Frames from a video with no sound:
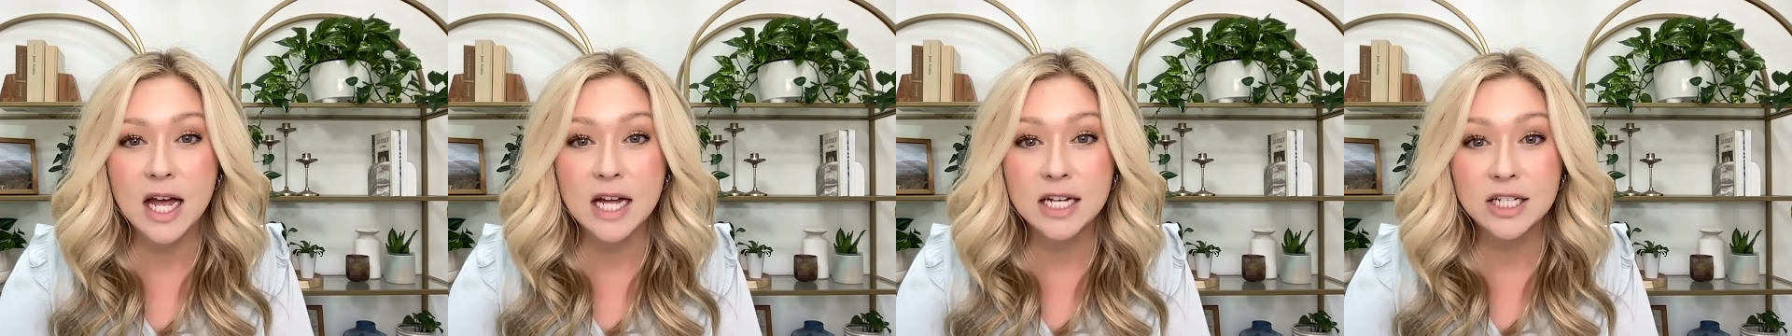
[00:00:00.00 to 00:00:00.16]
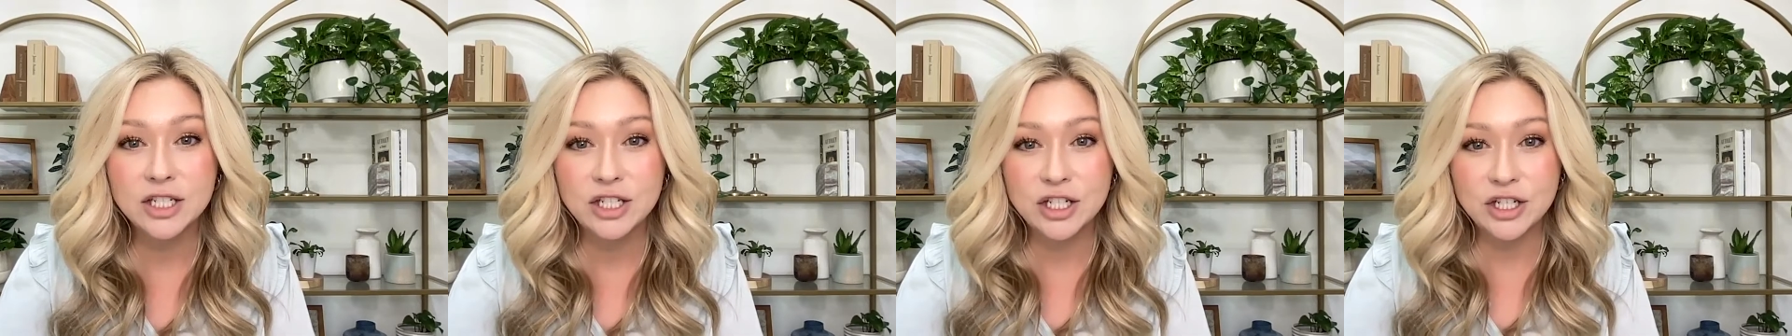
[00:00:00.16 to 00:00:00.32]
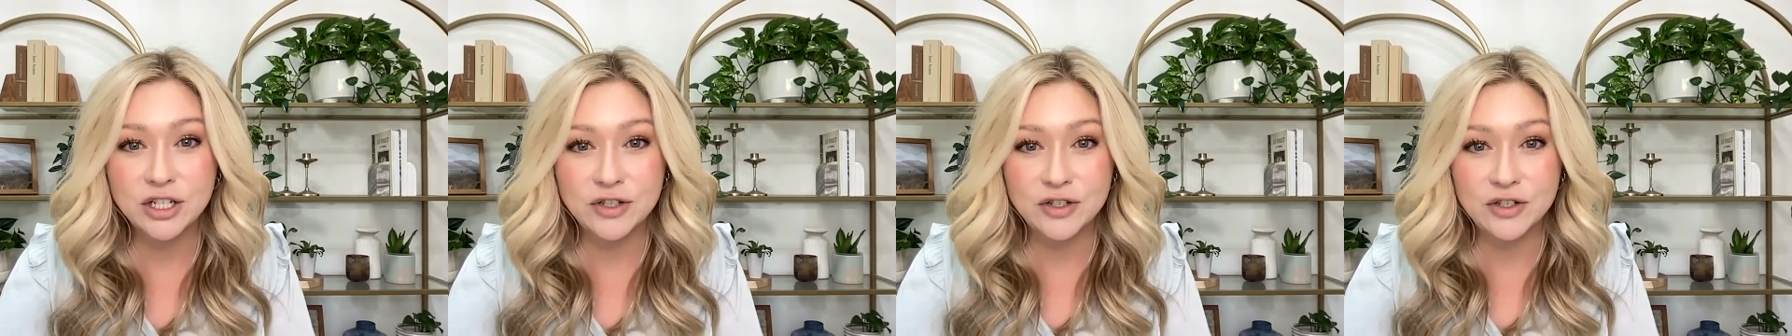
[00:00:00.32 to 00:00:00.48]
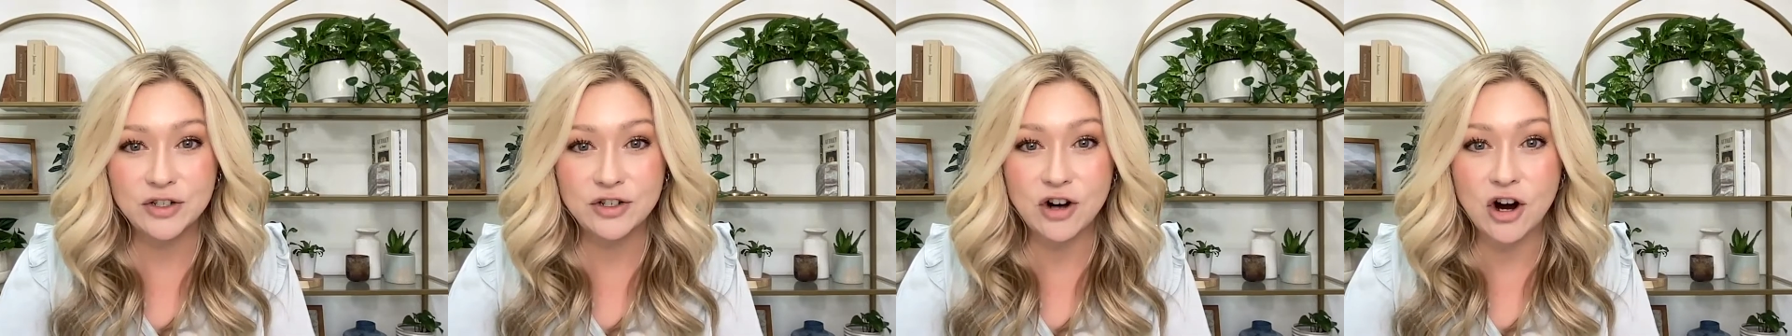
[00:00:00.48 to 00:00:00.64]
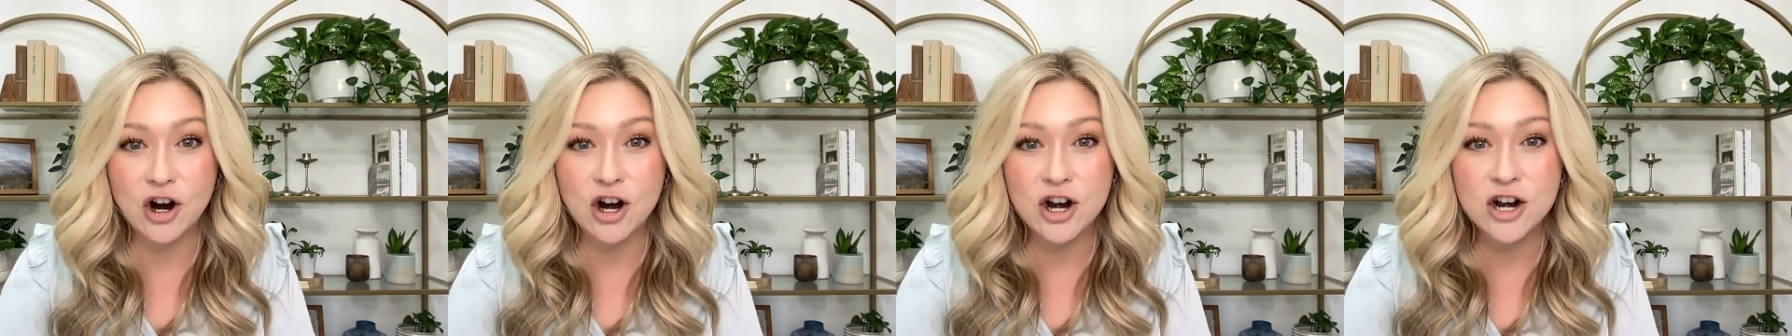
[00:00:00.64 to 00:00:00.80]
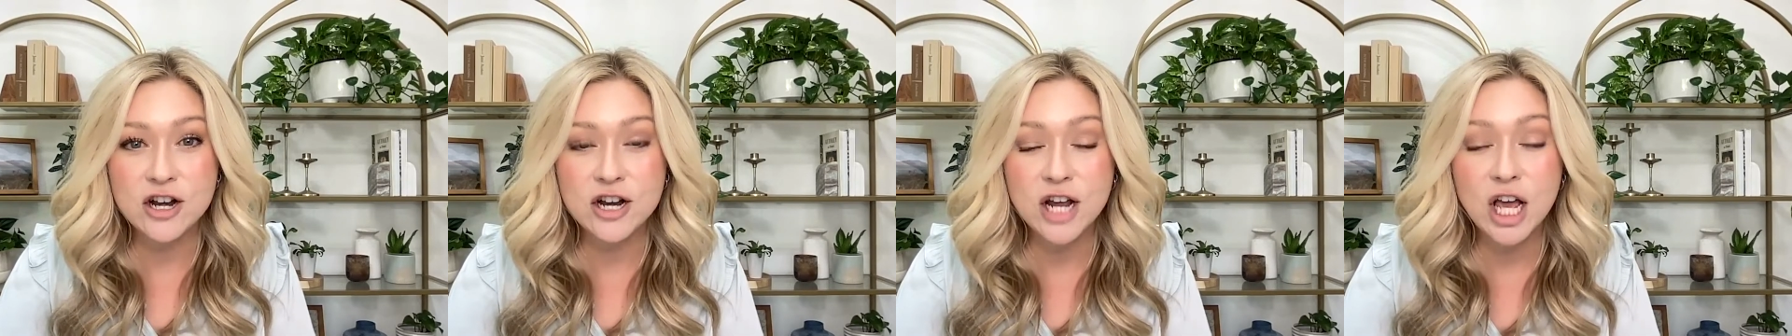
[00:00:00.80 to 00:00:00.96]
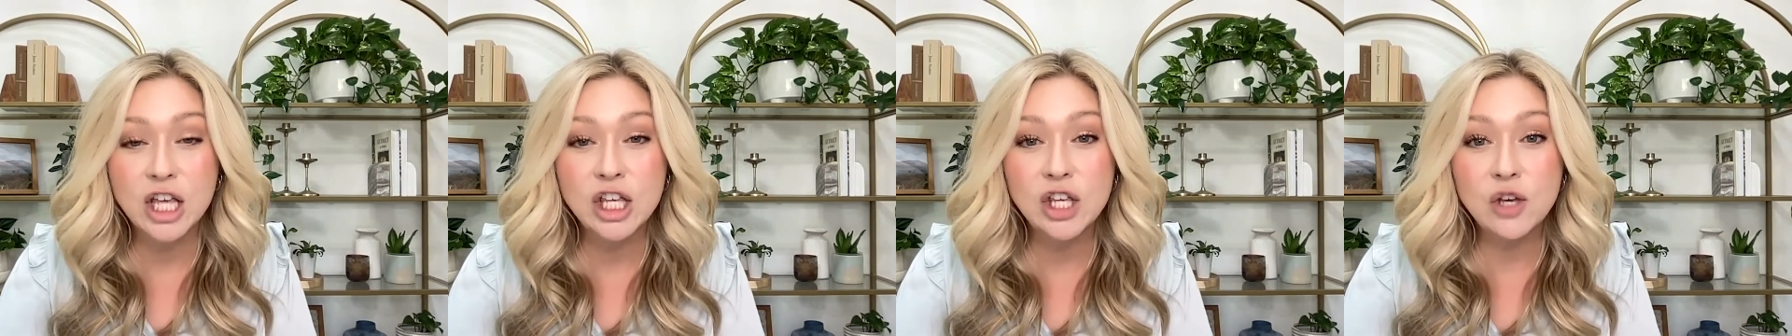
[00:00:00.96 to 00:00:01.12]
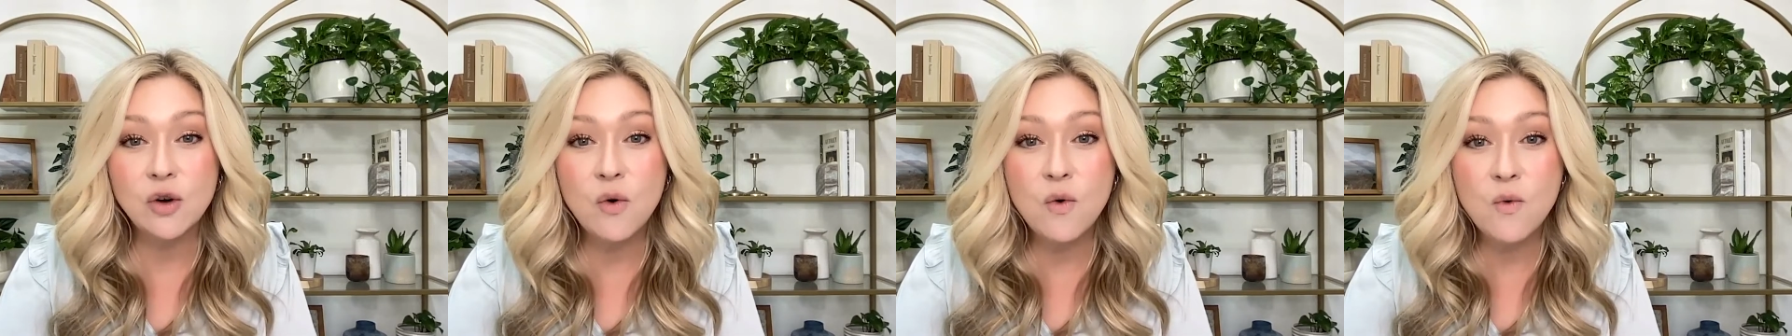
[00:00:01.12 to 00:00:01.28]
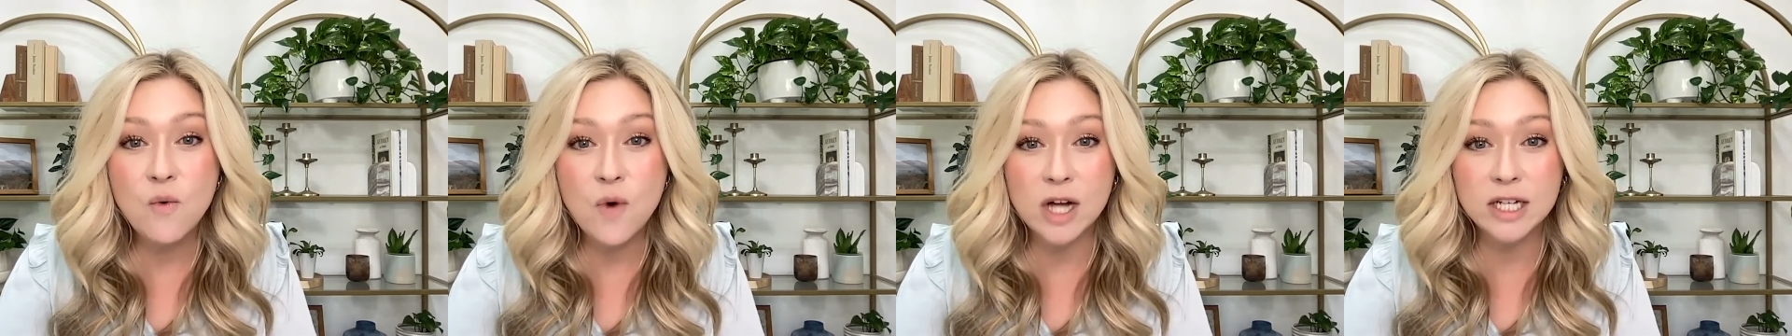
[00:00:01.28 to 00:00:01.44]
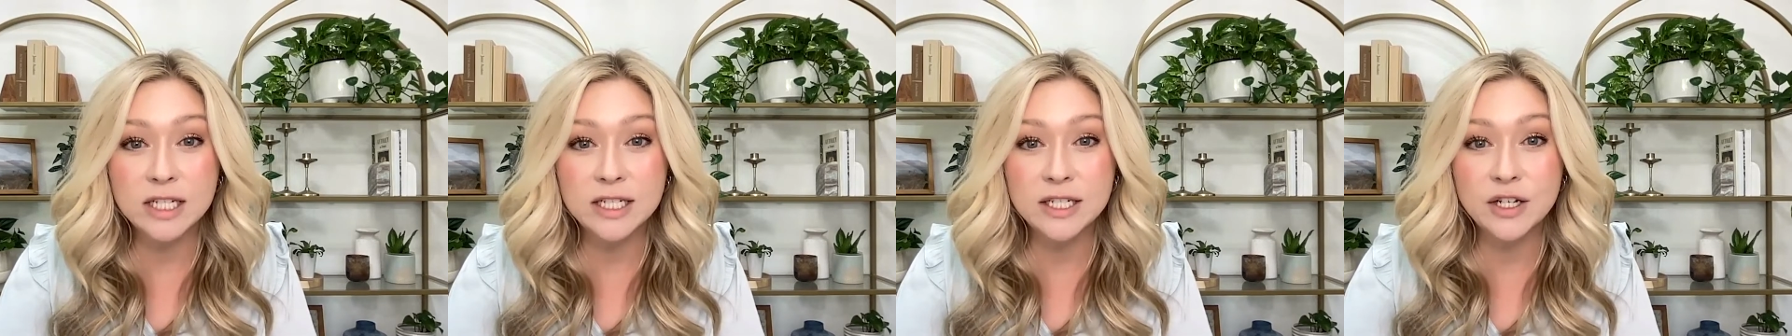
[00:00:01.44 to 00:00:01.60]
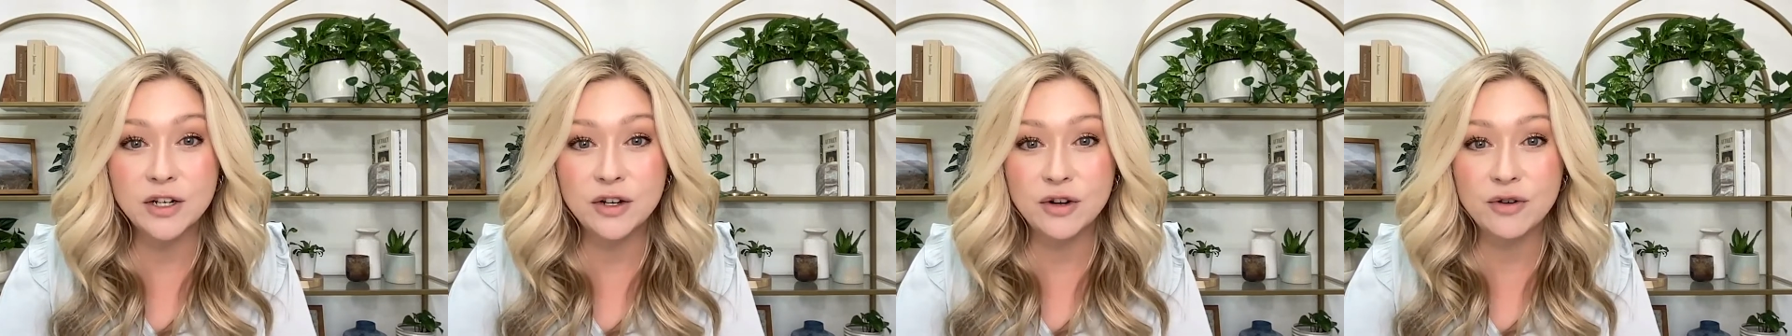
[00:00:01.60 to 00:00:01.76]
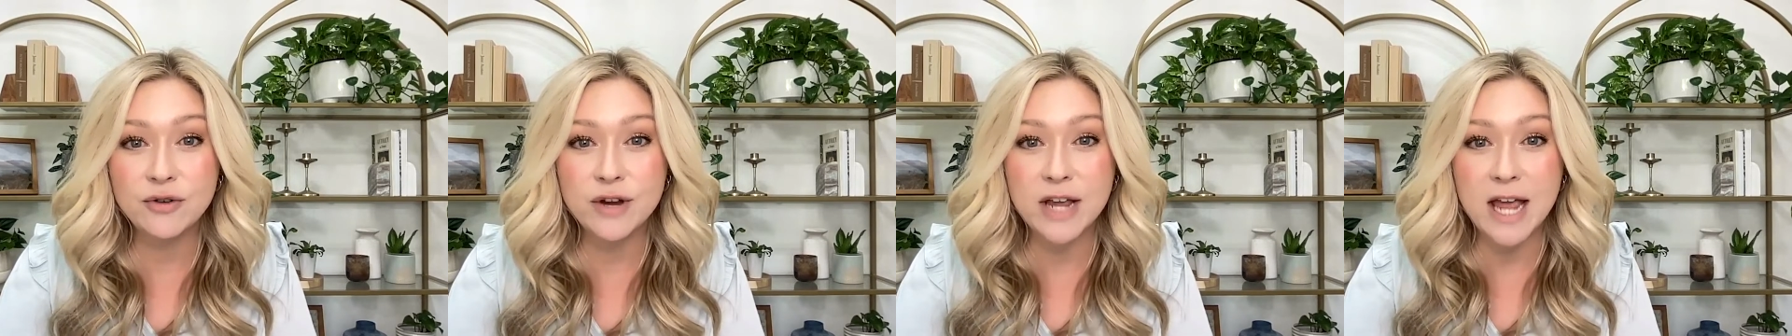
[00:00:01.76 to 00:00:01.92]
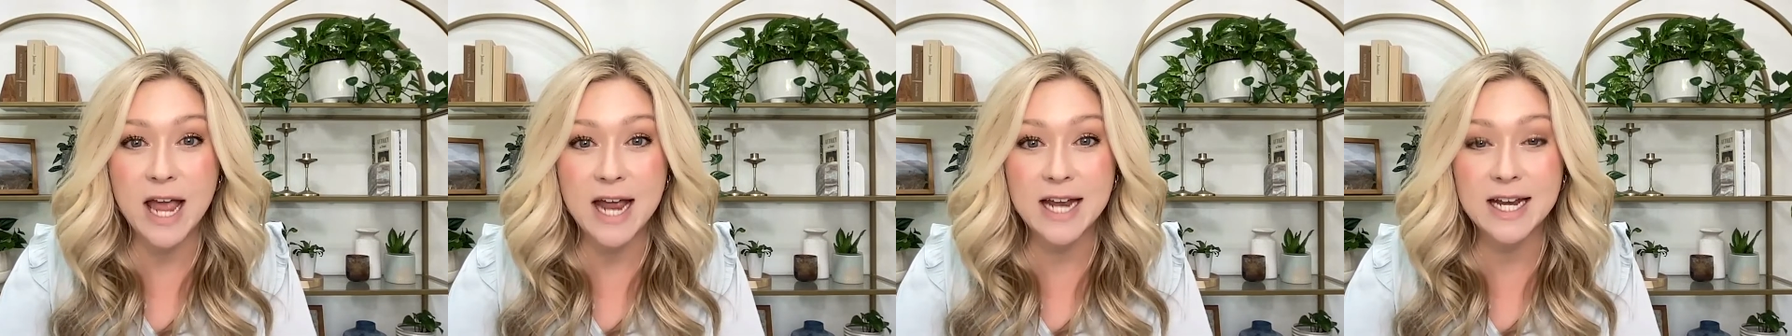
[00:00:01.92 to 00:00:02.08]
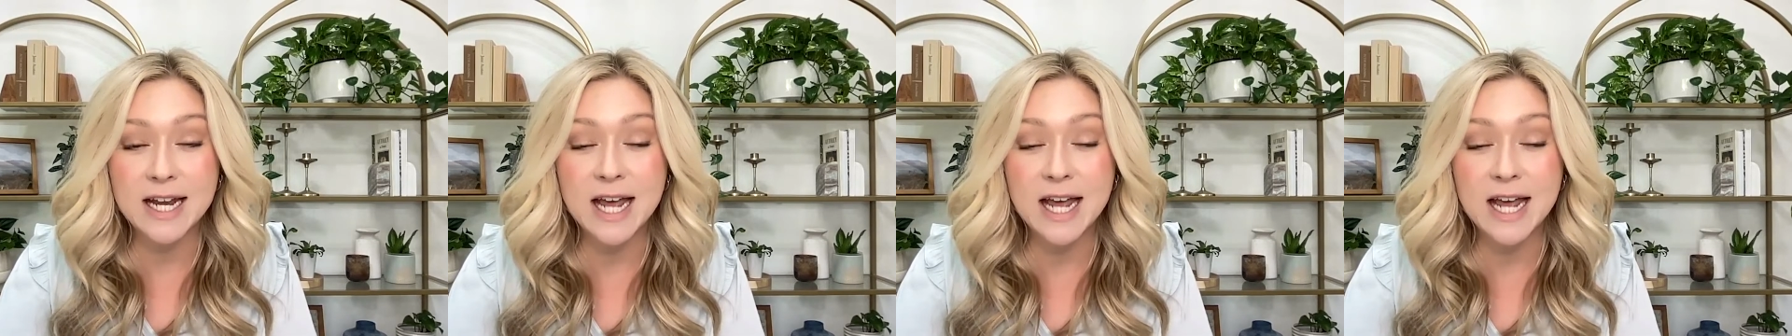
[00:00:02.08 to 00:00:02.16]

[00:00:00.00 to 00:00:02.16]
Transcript: To start, you'll want to create